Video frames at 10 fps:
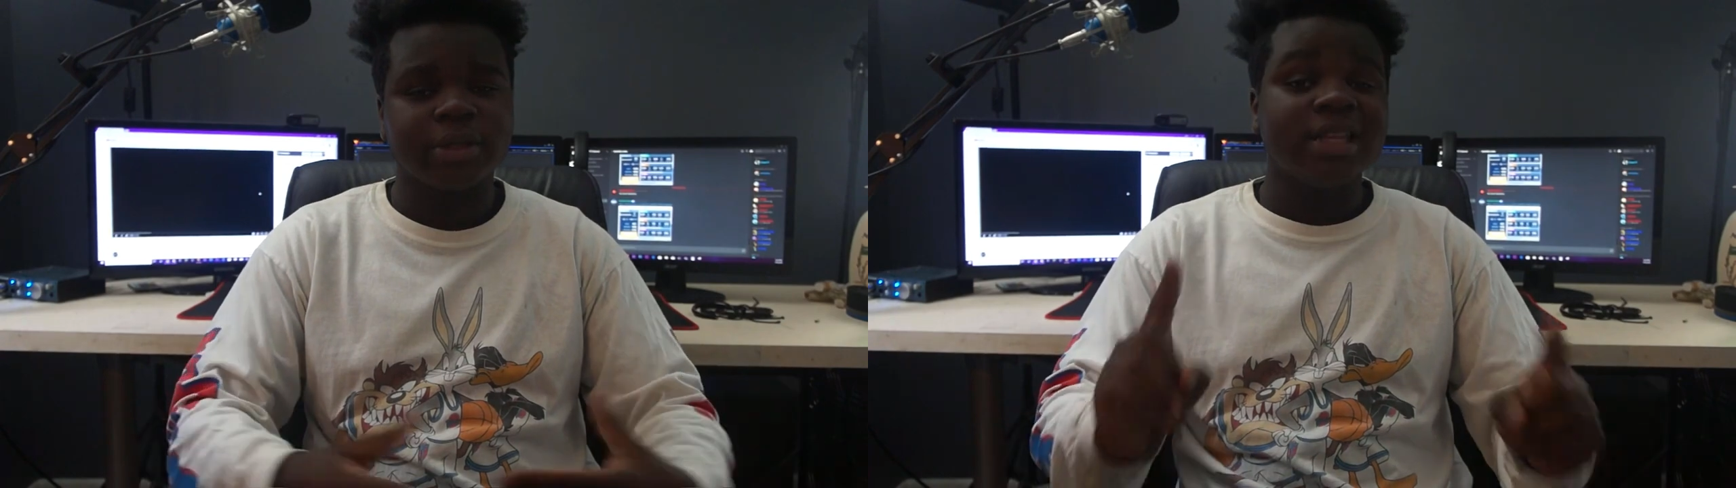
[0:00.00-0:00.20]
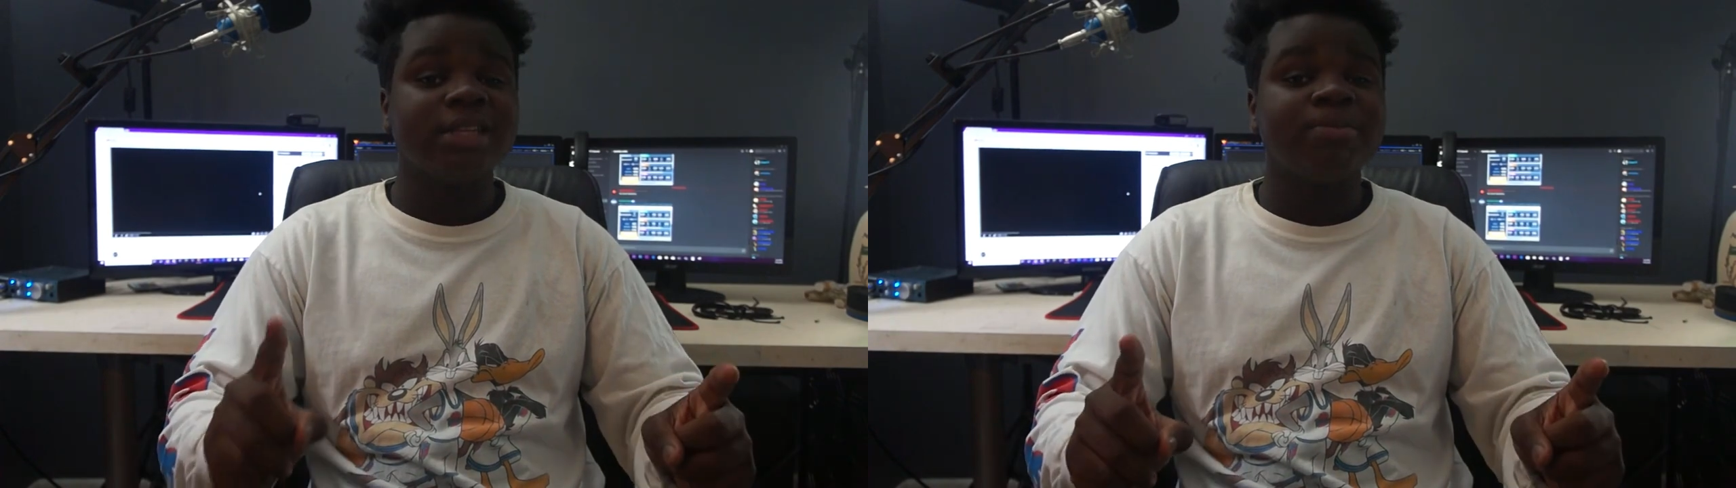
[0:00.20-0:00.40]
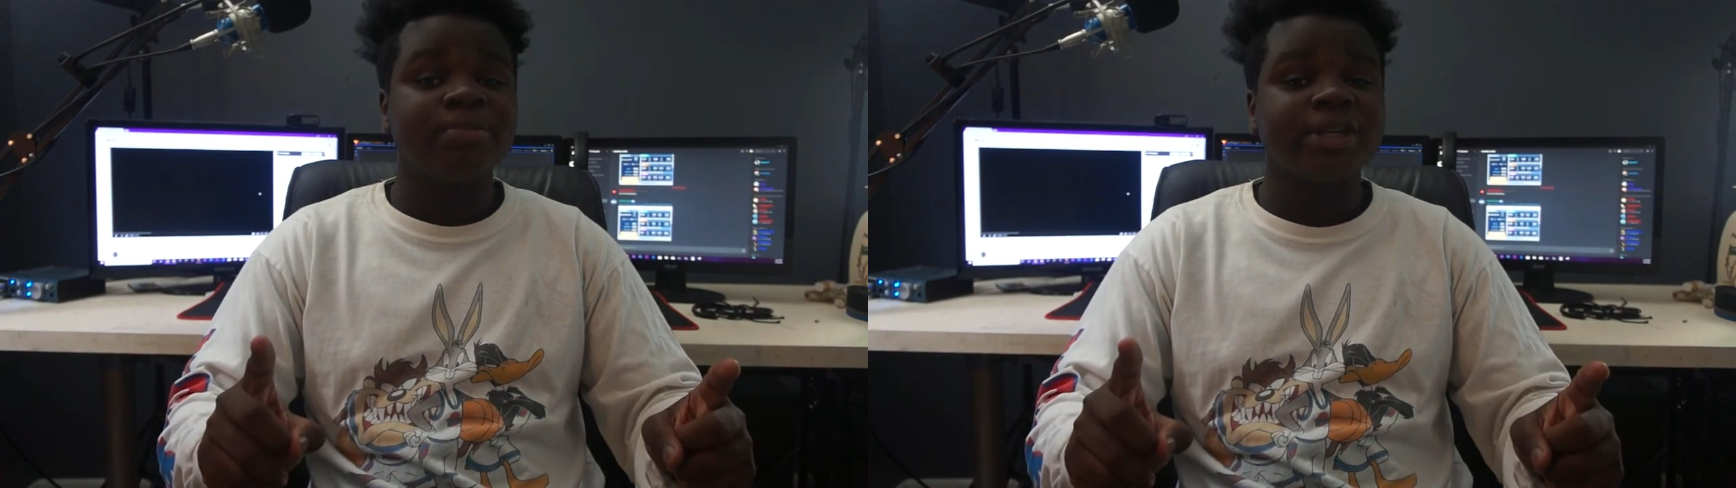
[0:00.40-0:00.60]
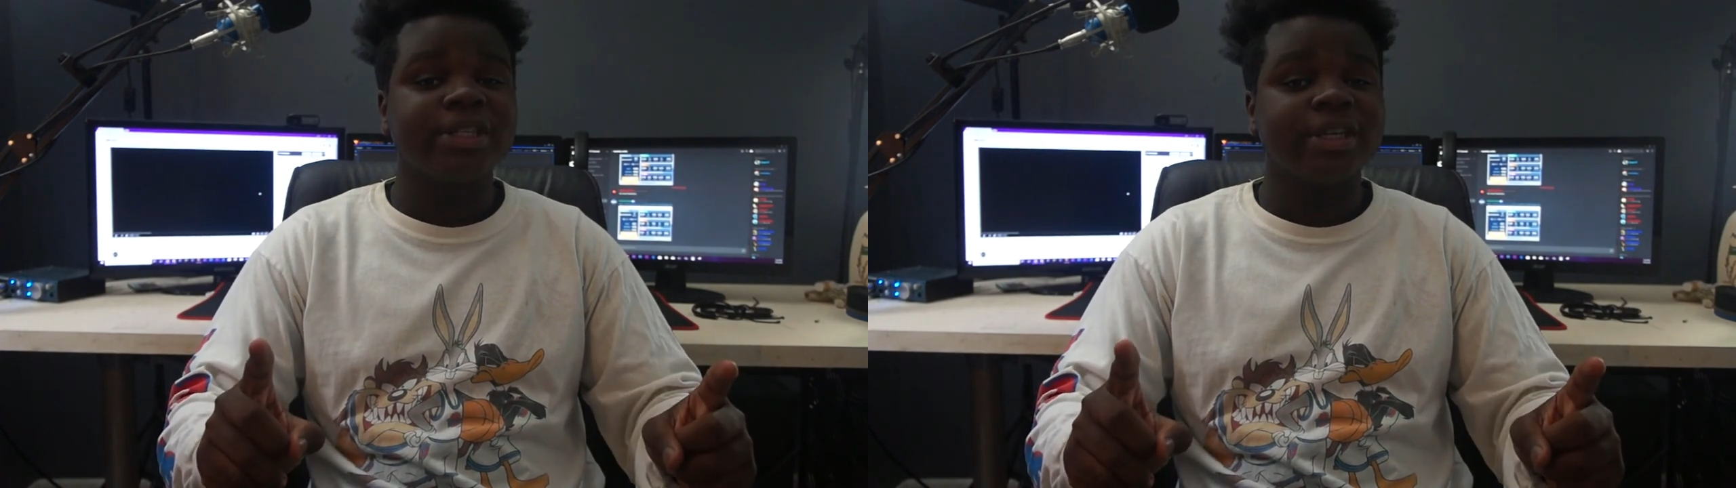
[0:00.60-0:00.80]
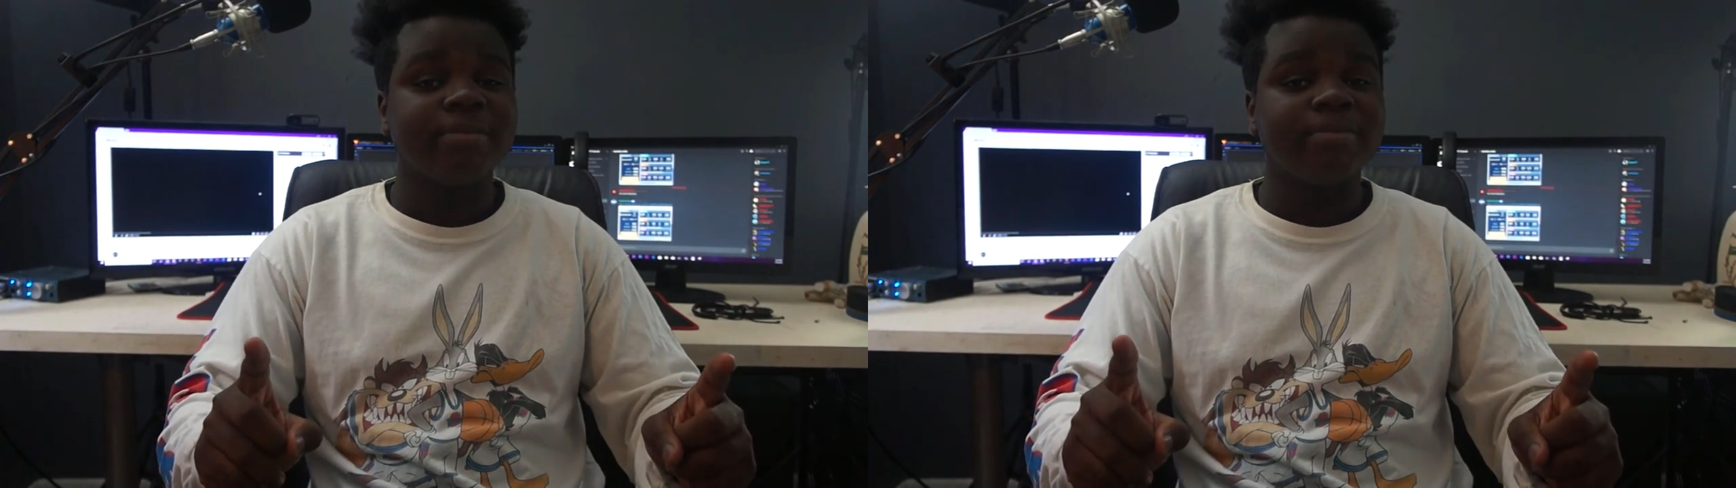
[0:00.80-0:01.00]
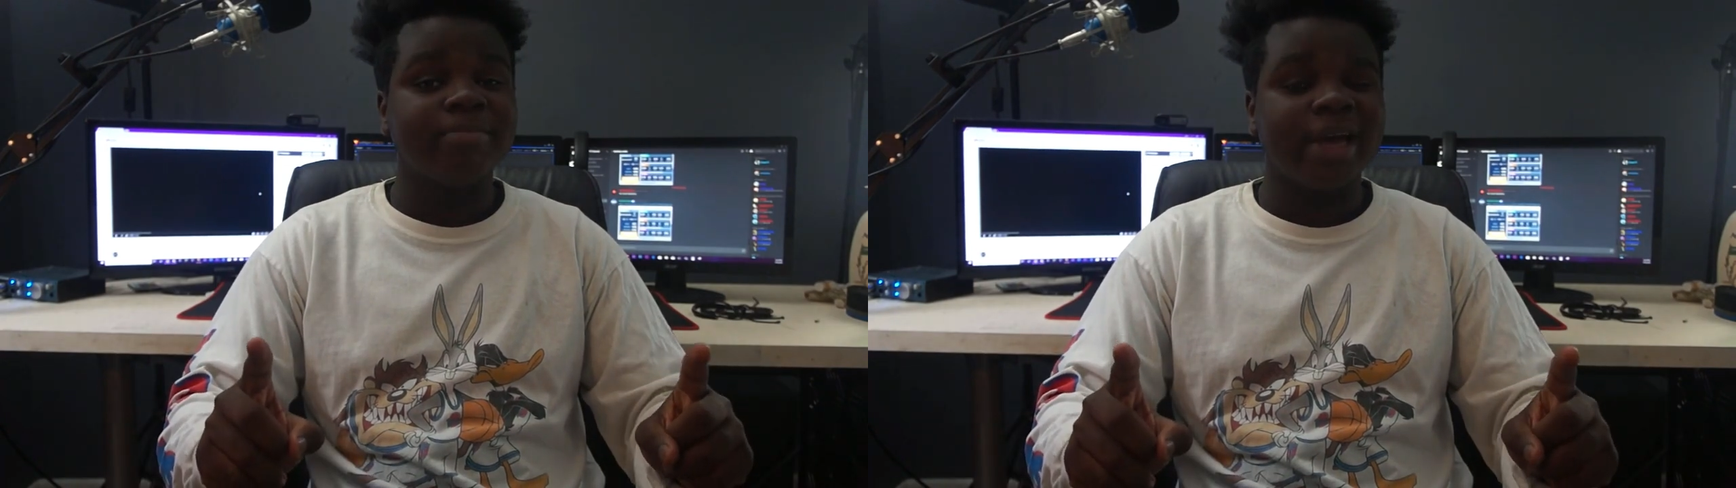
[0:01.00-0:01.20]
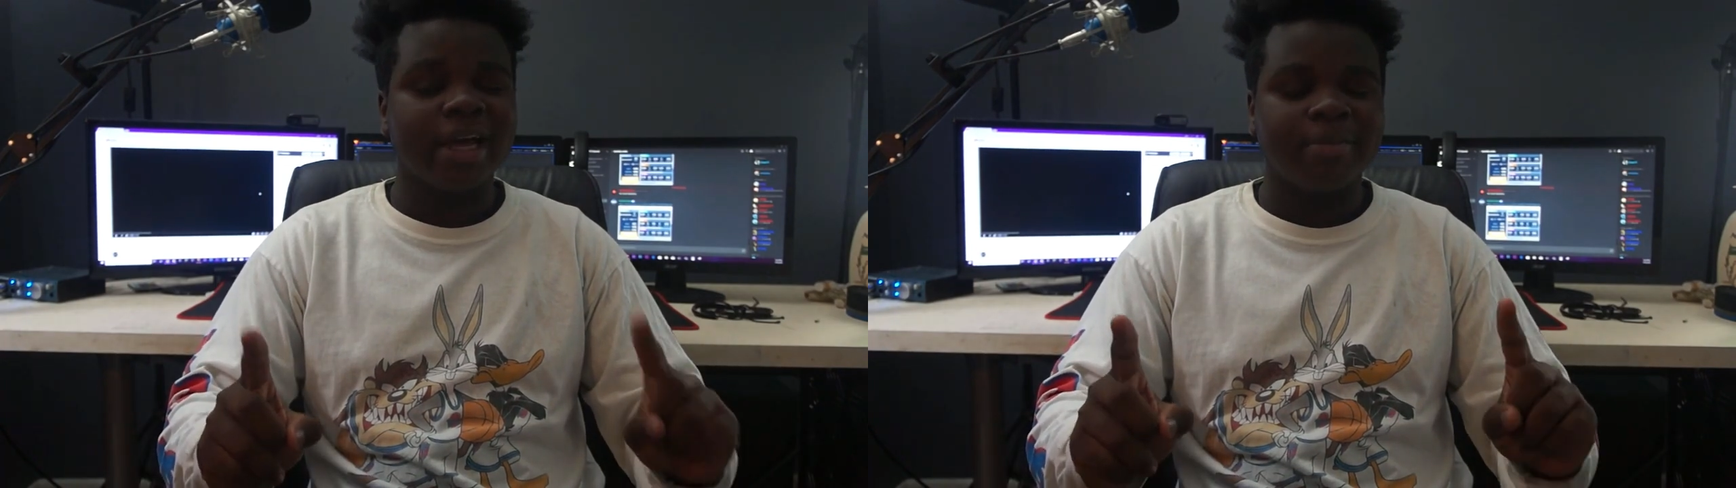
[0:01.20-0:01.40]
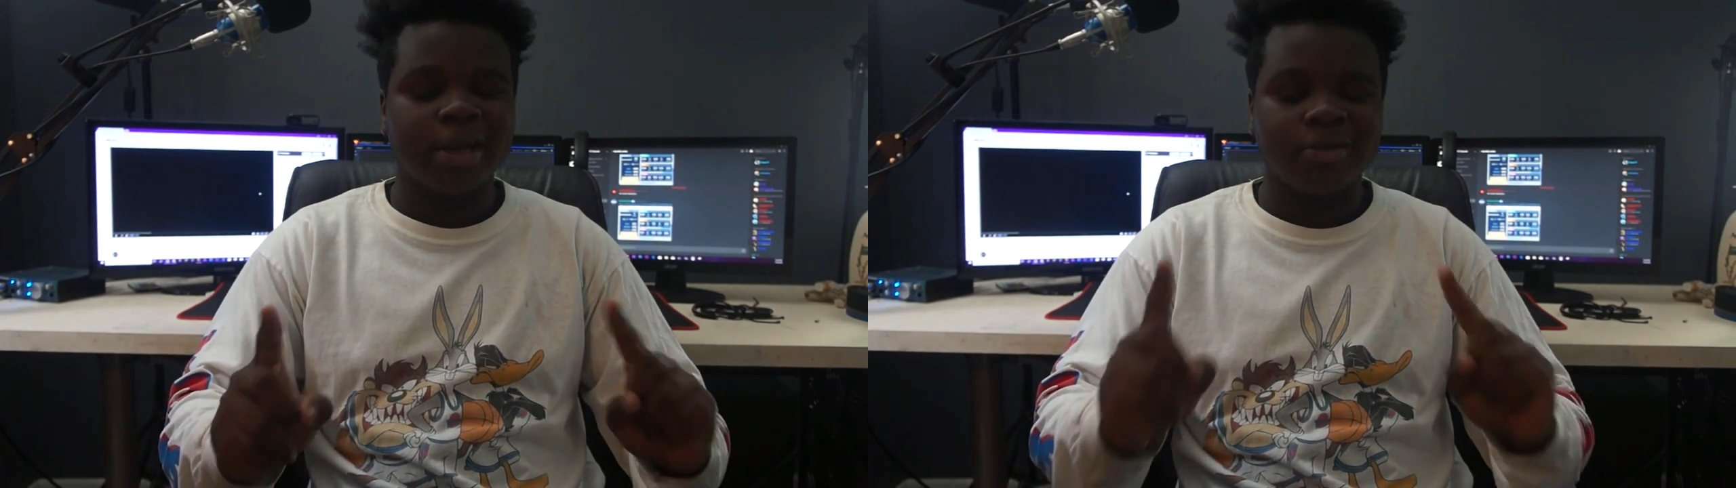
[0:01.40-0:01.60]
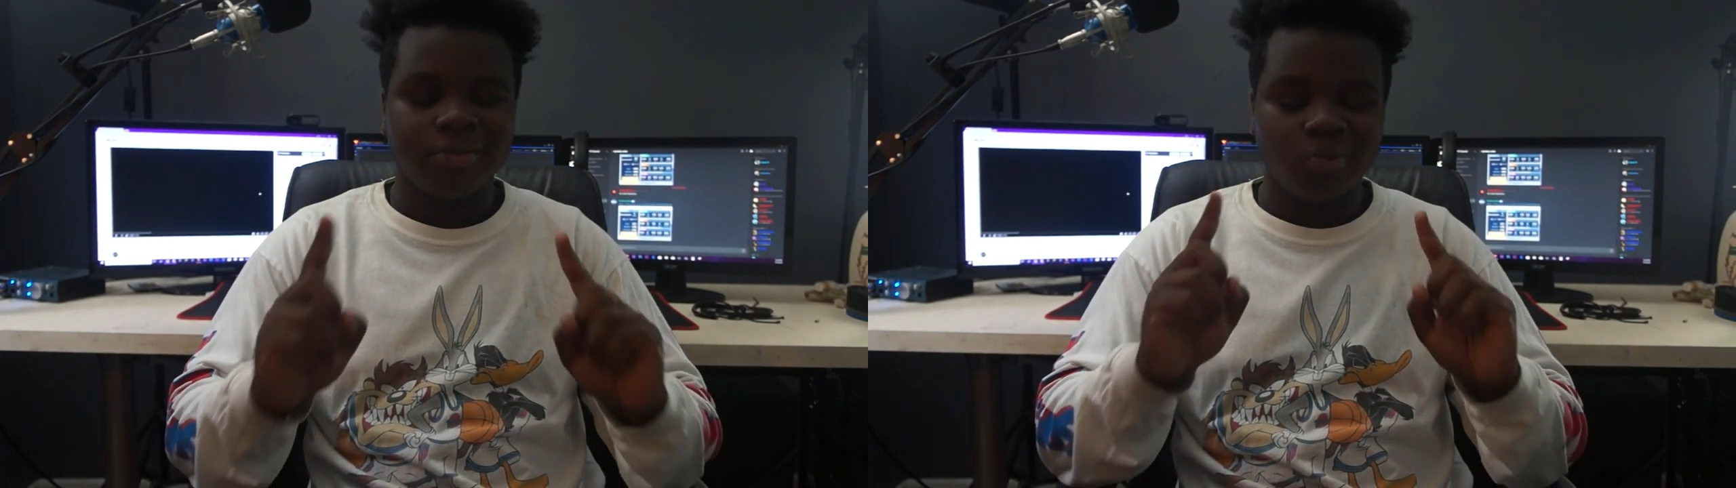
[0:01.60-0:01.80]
This preset pack by